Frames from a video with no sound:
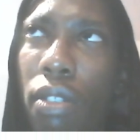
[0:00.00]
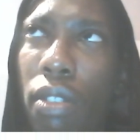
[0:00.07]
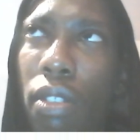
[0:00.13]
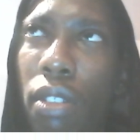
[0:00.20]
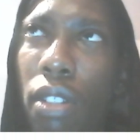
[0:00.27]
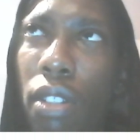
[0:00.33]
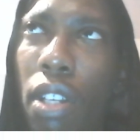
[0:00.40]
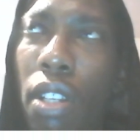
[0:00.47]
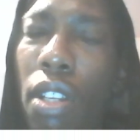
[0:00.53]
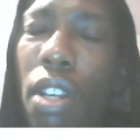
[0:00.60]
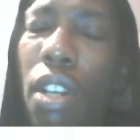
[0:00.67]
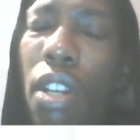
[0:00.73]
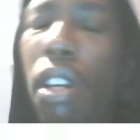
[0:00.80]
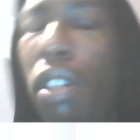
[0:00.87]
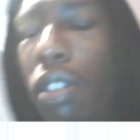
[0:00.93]
Okay,
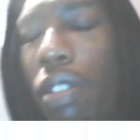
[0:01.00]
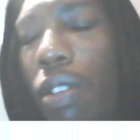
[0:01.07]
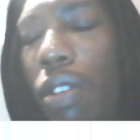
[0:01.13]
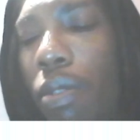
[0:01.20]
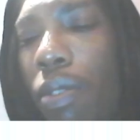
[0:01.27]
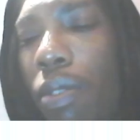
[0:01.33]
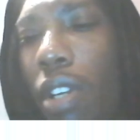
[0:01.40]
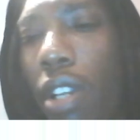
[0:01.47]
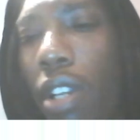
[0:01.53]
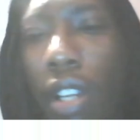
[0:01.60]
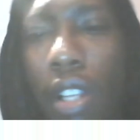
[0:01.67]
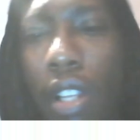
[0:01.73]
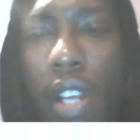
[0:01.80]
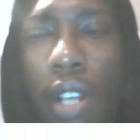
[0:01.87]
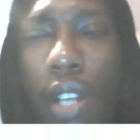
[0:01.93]
so
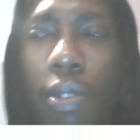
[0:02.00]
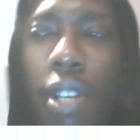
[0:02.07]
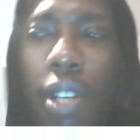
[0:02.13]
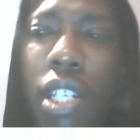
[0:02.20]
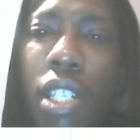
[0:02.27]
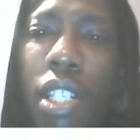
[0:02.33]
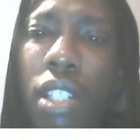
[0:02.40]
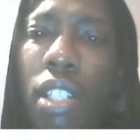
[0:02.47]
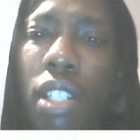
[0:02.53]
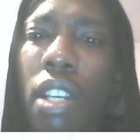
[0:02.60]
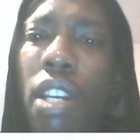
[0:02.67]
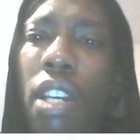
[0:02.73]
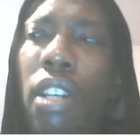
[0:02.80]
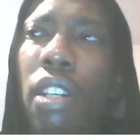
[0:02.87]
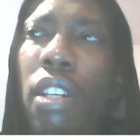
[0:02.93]
that's what I did
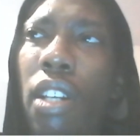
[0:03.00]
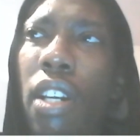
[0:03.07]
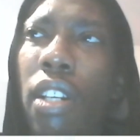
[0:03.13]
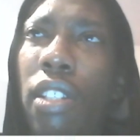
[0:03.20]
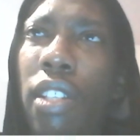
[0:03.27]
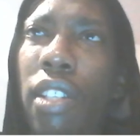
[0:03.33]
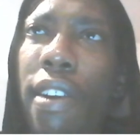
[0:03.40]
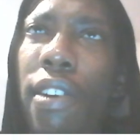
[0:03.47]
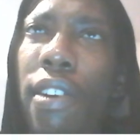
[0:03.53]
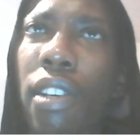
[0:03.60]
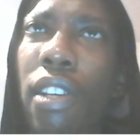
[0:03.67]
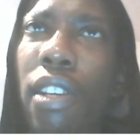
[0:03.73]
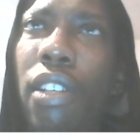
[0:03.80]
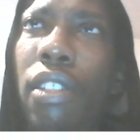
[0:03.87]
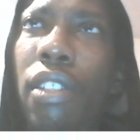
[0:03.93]
today on a
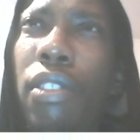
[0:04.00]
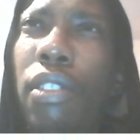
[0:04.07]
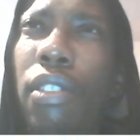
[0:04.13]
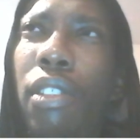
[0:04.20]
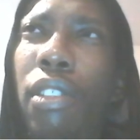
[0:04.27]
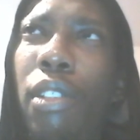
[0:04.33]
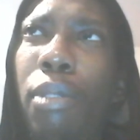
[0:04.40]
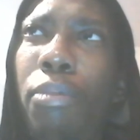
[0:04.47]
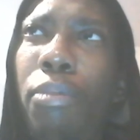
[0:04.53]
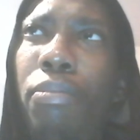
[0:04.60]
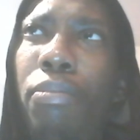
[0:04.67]
Saturday. Um,